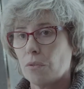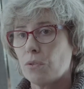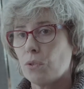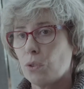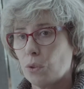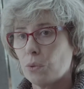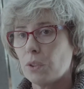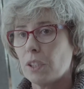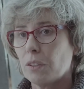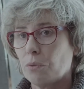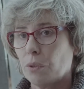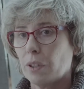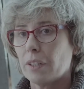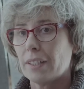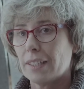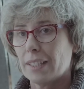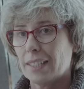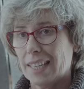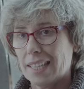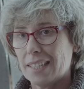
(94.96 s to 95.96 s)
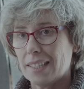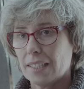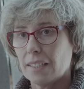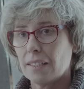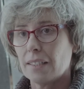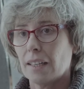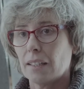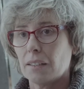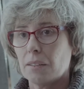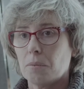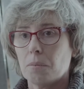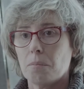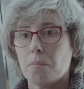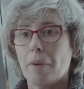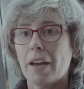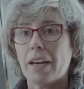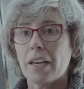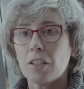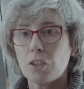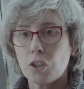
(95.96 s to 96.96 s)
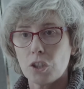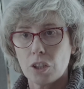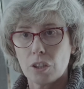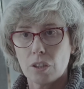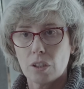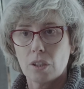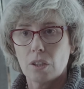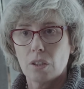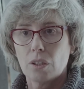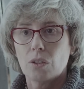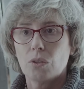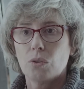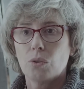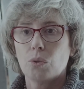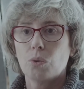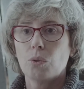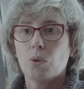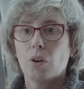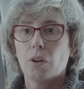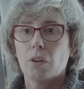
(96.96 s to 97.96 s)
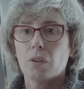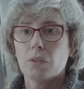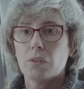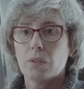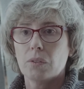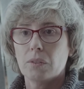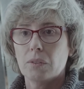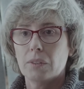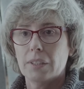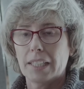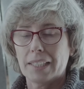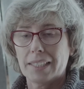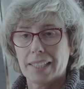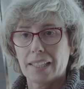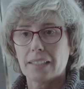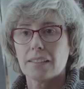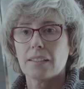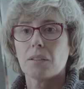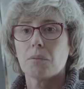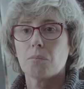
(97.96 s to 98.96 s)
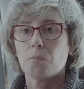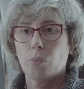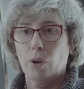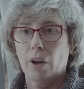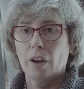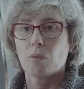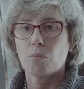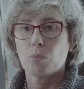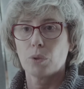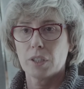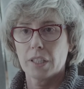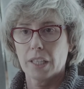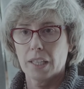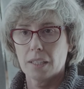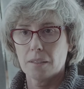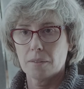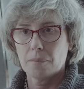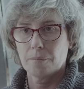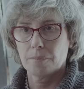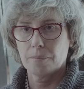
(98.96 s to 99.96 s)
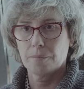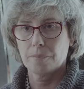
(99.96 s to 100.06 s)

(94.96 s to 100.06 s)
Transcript: of two different tests that managed to detect prion protein.